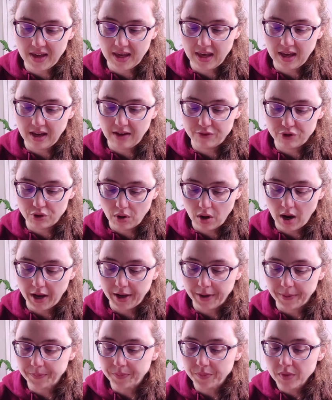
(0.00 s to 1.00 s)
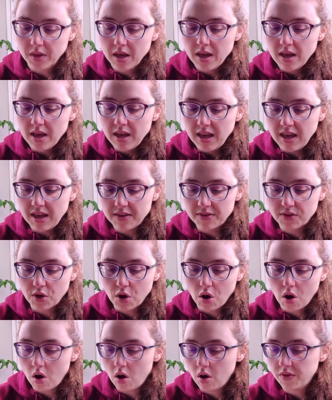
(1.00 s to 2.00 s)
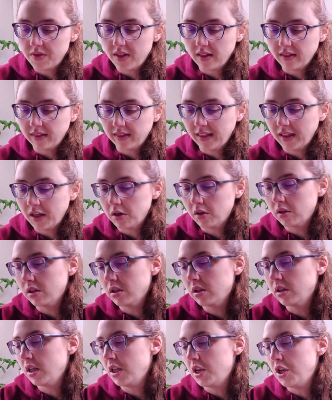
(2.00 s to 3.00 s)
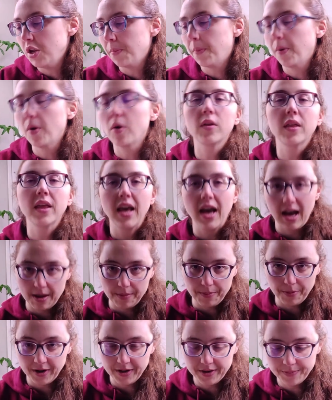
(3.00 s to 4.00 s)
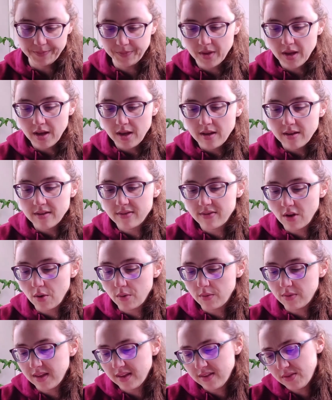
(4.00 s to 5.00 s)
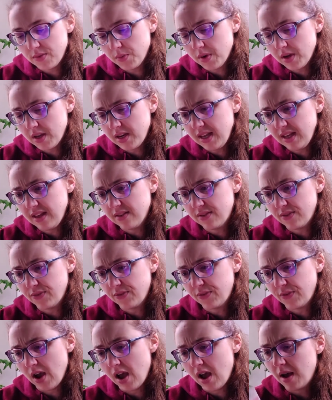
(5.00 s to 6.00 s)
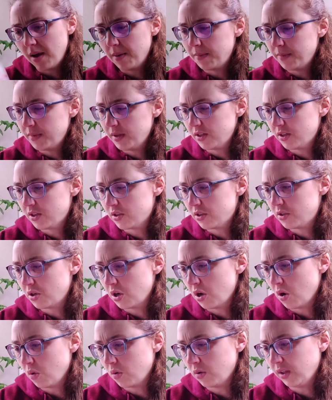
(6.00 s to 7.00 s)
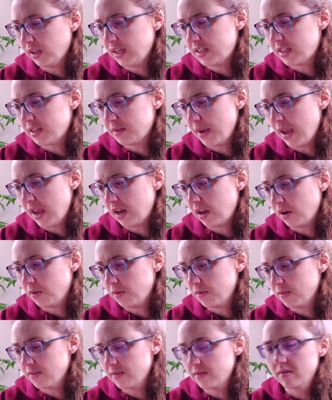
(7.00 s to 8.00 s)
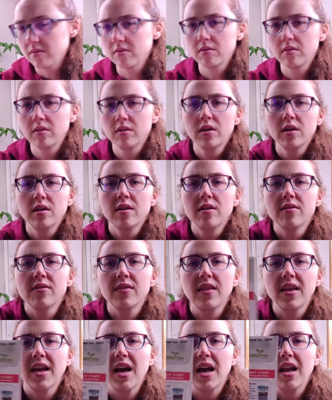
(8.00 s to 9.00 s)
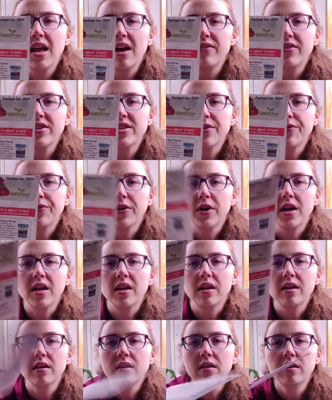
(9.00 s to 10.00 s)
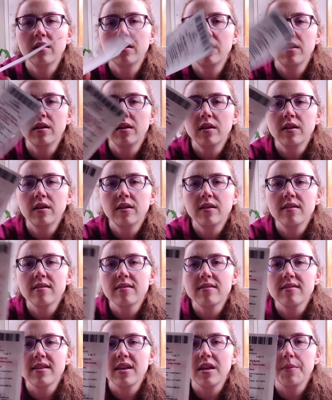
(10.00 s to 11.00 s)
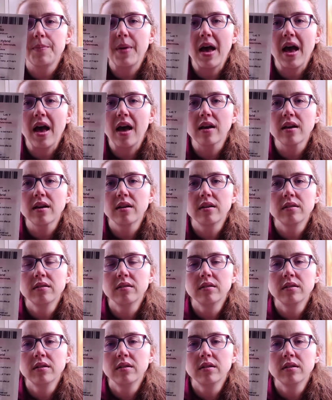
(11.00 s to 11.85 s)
thinking of trying, is called the Little Napoli Hybrid. So this one is from Totally Tomatoes. So they kind of have a different seed pack.